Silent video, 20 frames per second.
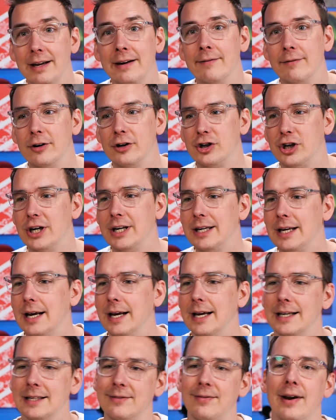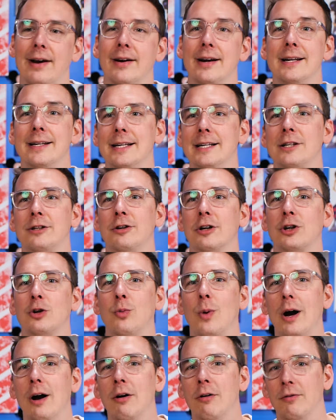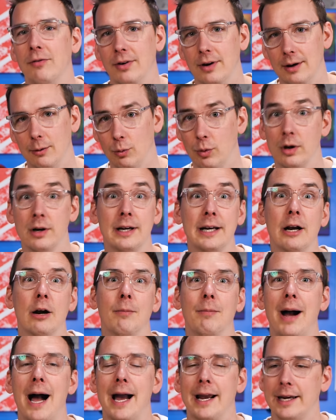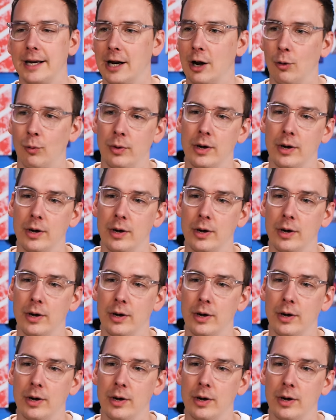in Virginia is very District 12. We're nearby, you know